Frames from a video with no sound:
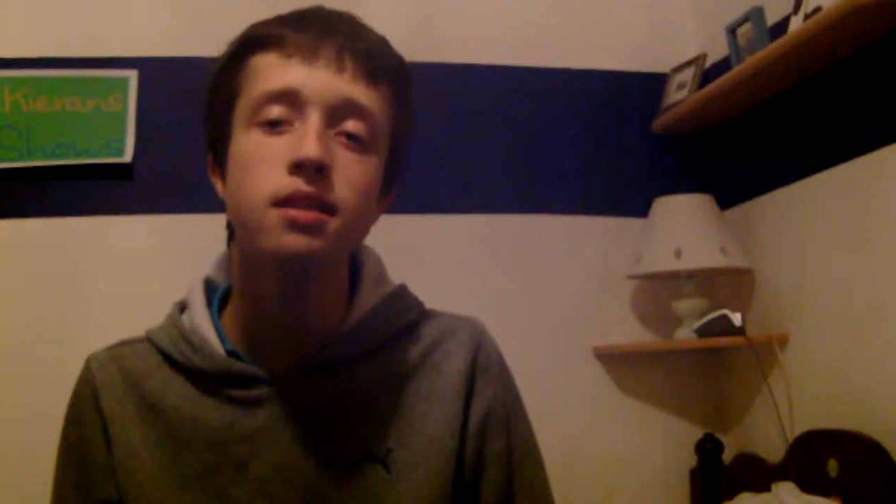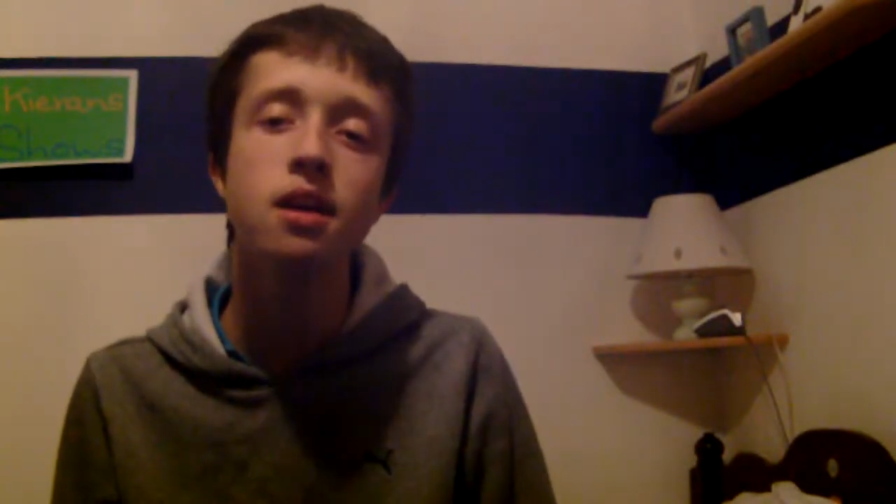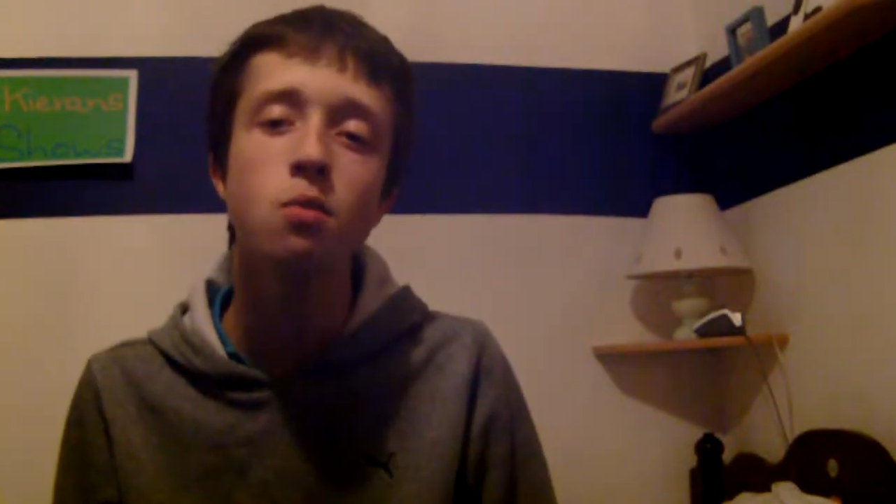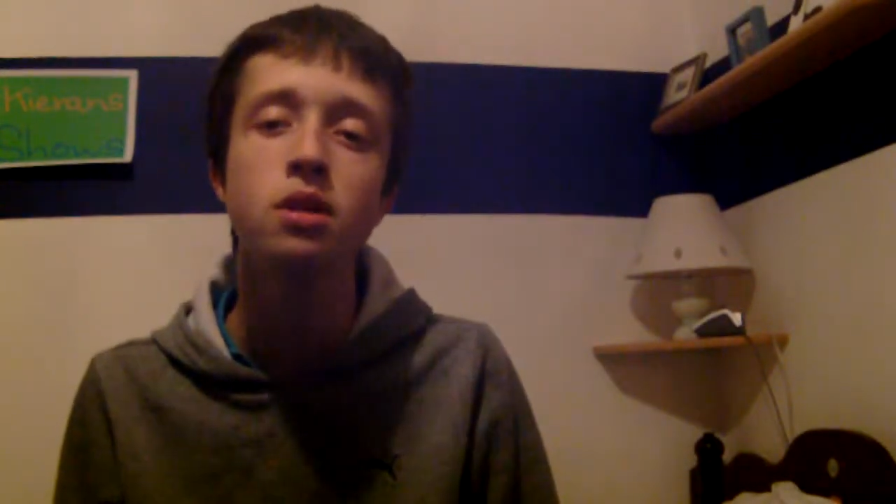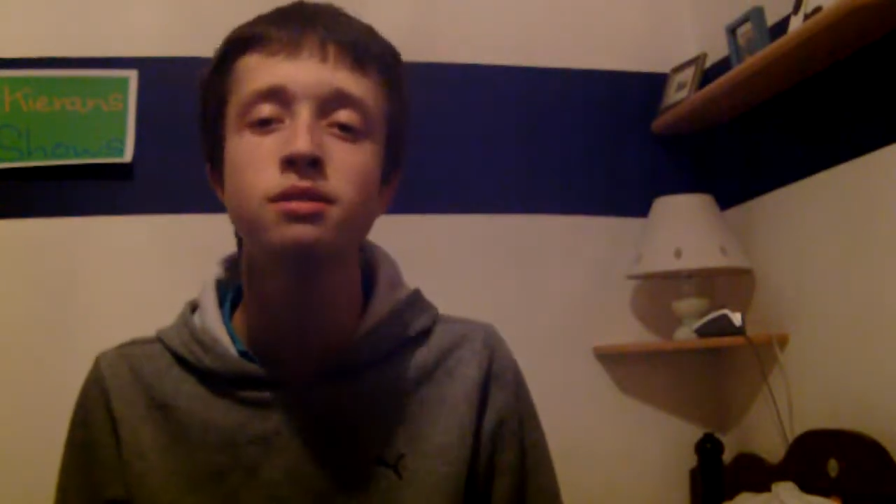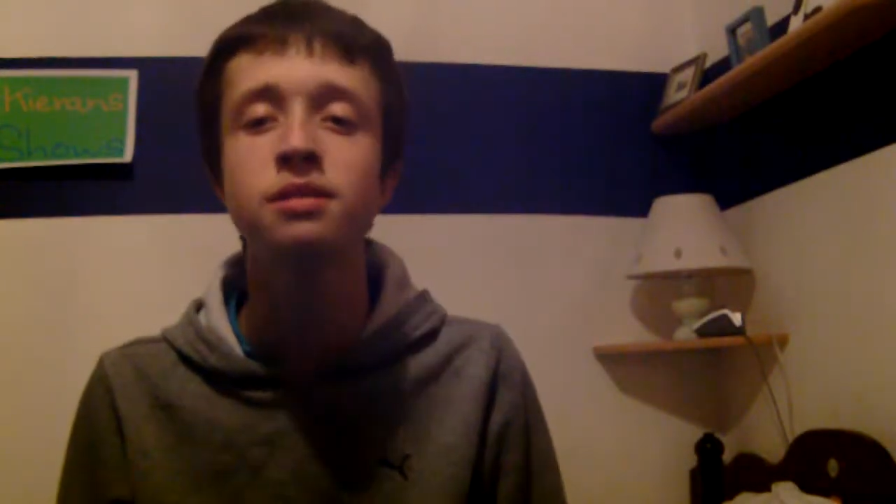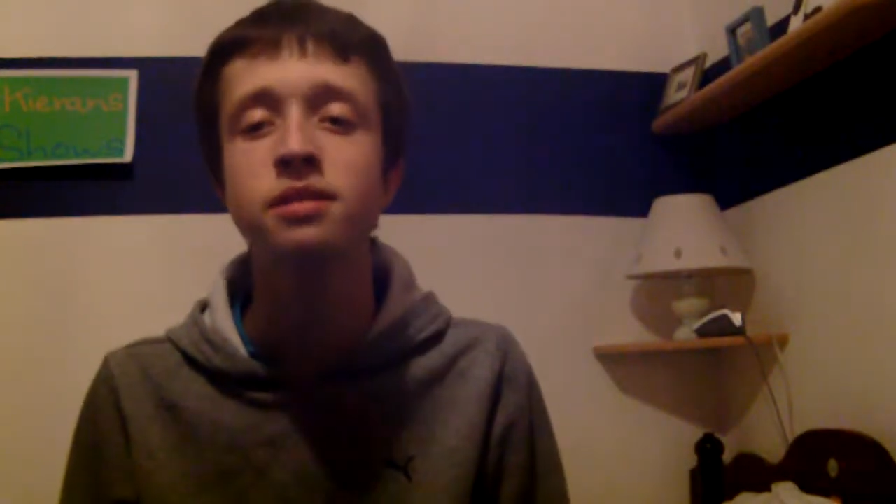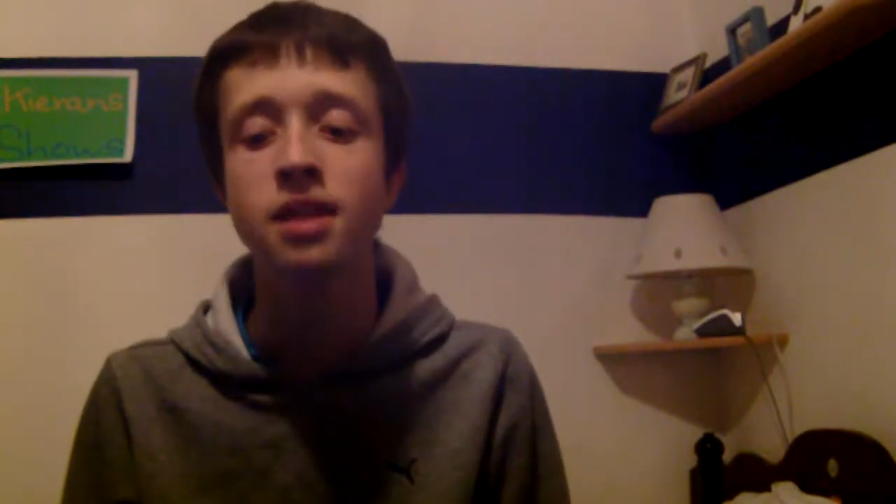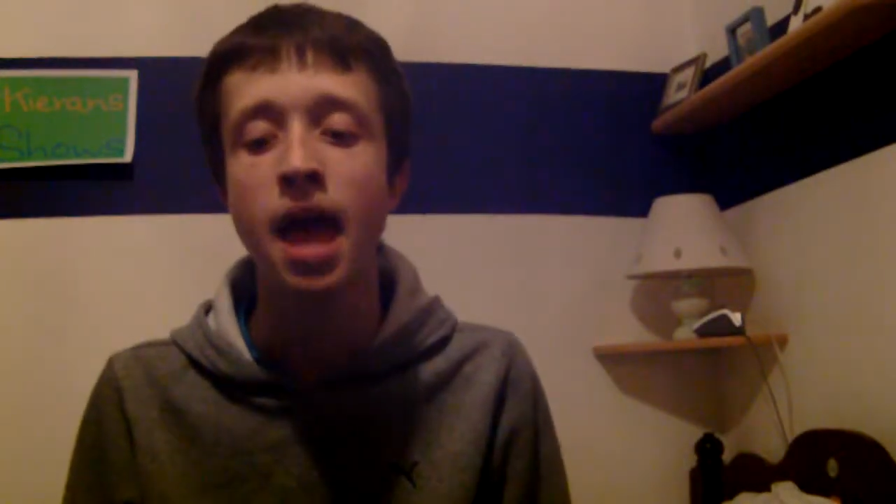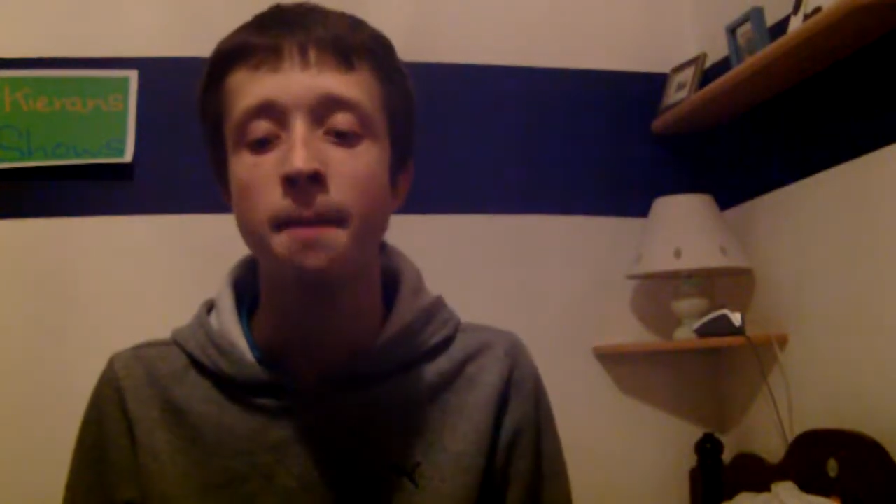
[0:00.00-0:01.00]
Now what
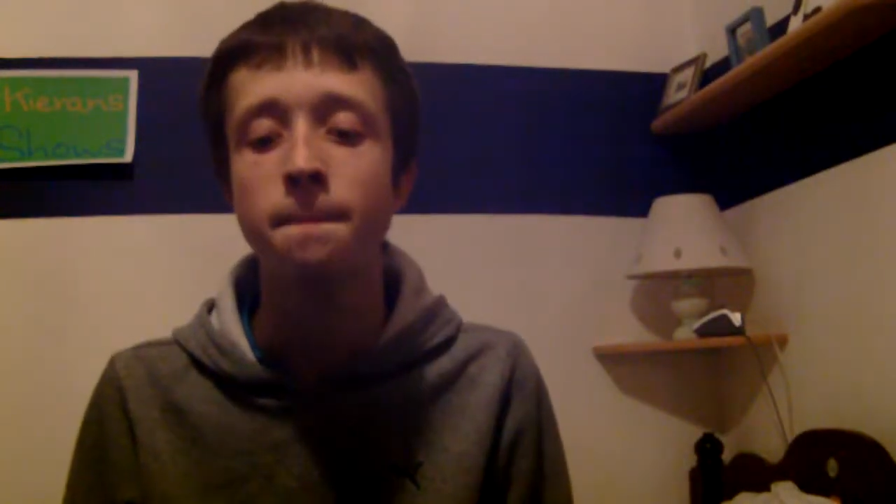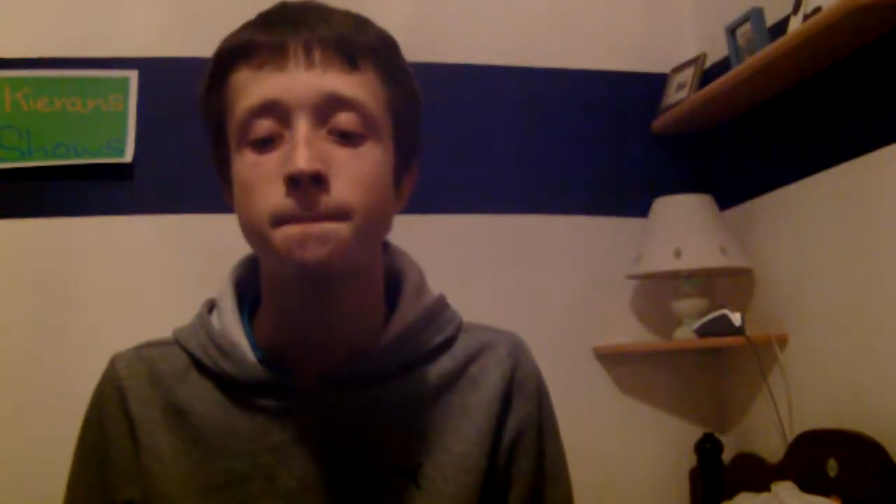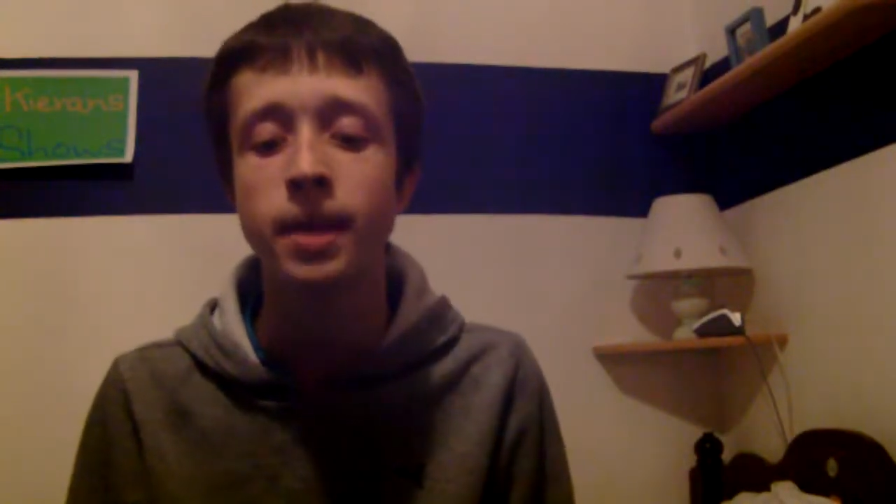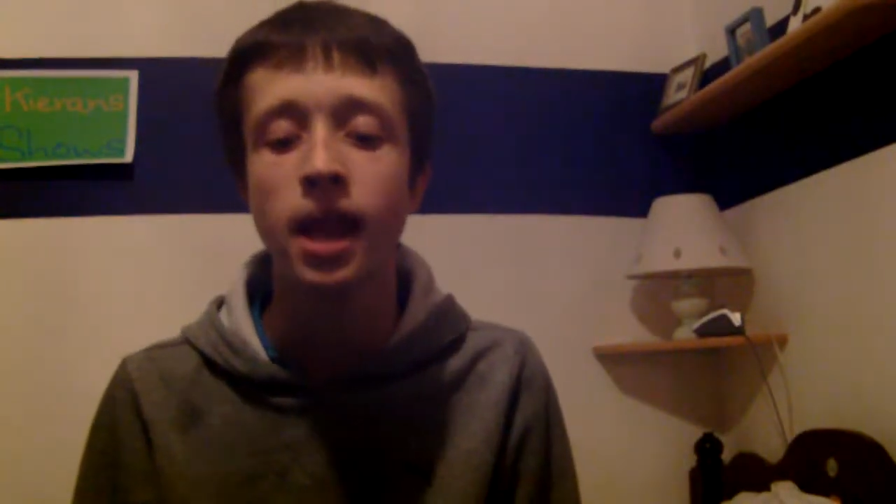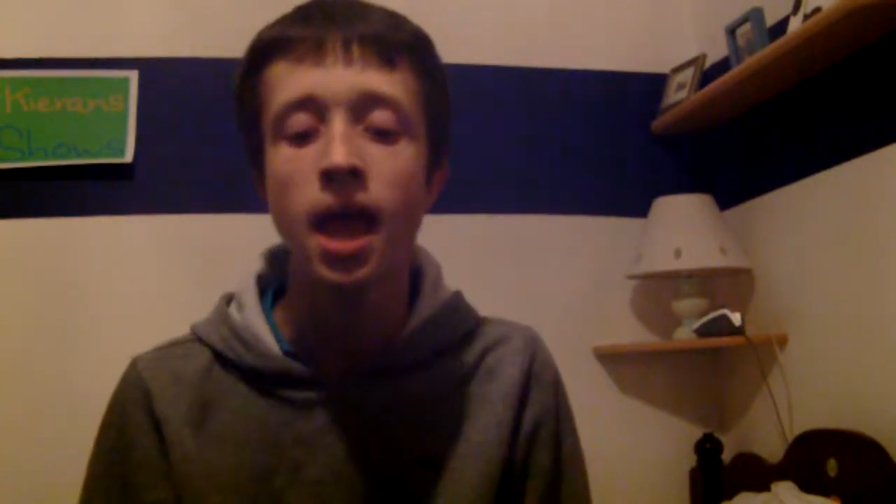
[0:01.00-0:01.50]
does that mean?